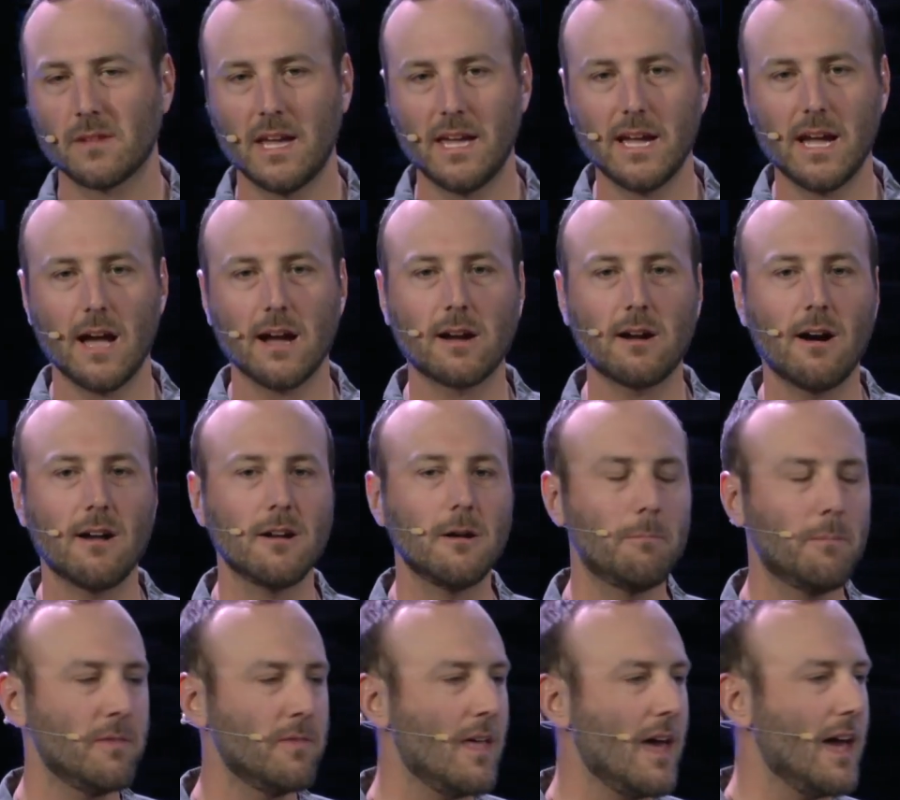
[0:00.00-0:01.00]
He got caught
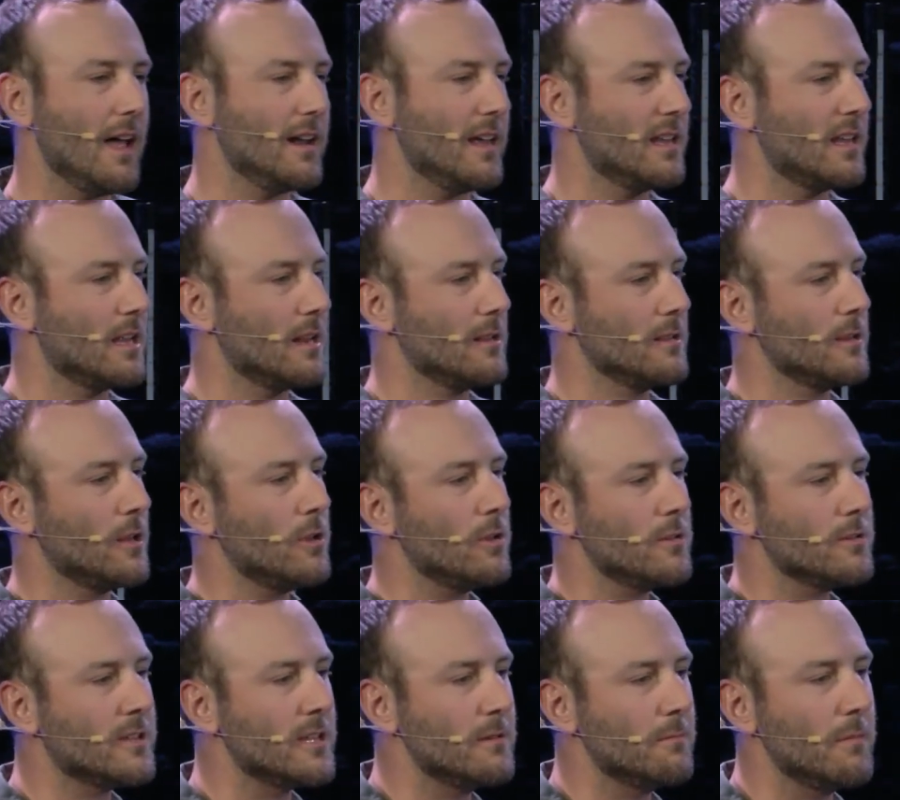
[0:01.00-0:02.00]
up in that and it
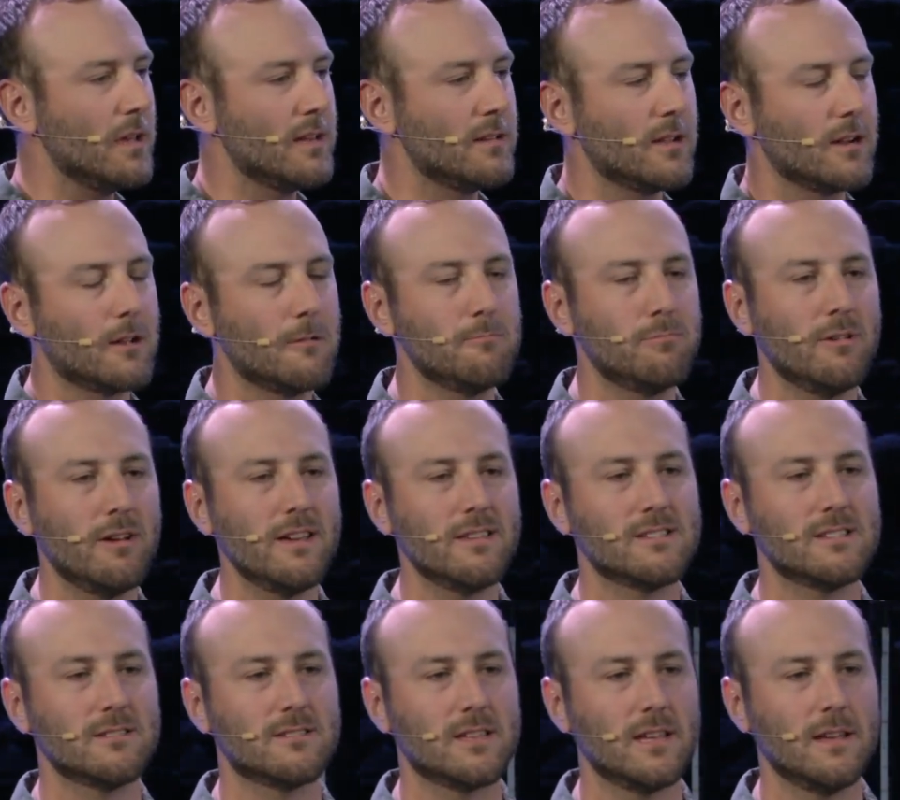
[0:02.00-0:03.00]
lulled him into
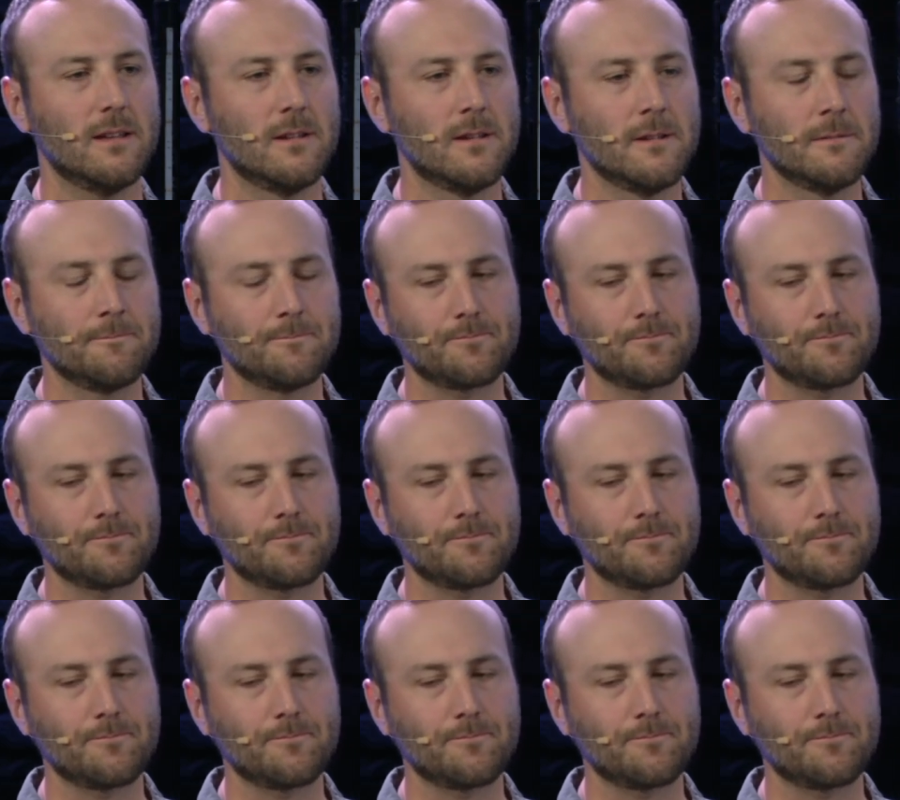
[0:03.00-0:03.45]
complacency.